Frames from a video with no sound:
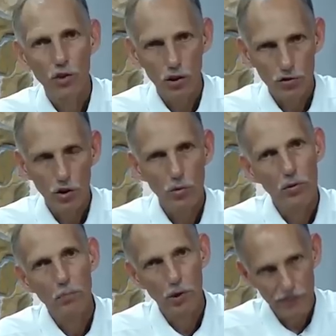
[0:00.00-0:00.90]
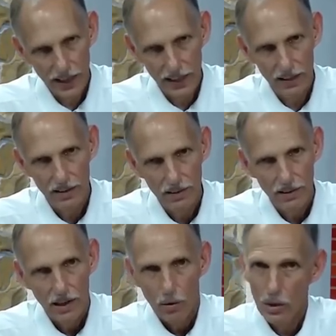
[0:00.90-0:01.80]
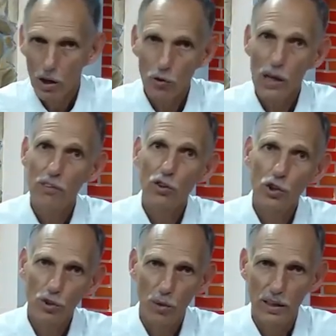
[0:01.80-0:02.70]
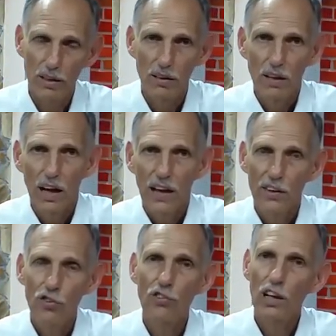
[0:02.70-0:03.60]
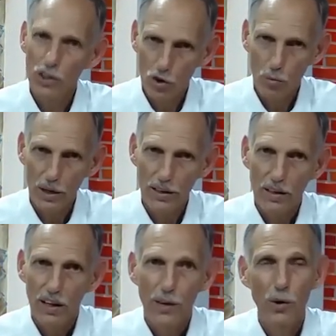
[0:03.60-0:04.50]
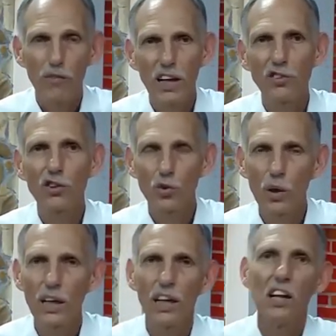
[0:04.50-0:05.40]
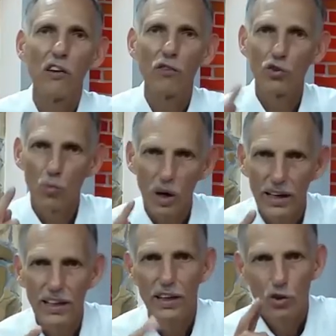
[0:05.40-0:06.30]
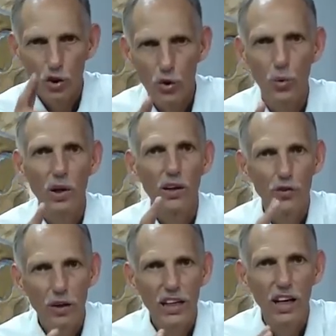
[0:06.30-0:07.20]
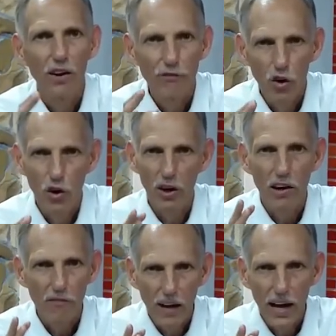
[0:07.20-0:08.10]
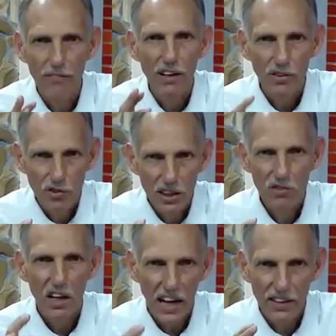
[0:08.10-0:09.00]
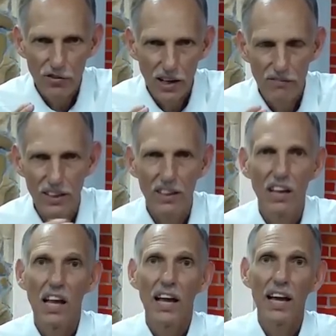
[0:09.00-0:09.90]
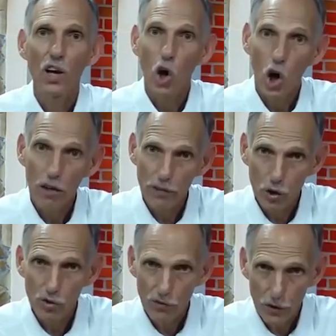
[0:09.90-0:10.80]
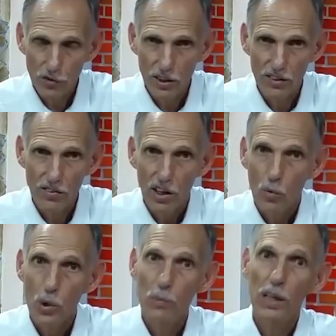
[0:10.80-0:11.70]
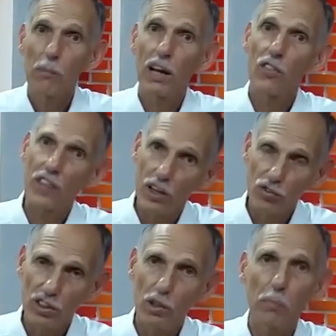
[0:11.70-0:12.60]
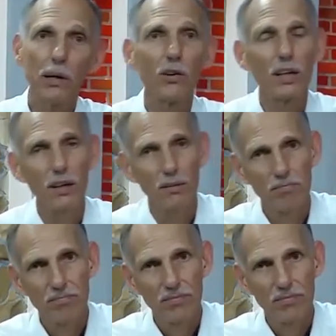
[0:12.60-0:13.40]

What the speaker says: it's also prophetic. We also have a third one. This is a literal one in Revelation 20, verse 1, 2, 3, 4, 5, 6, and 7. In all of those verses, we read about a thousand-year period.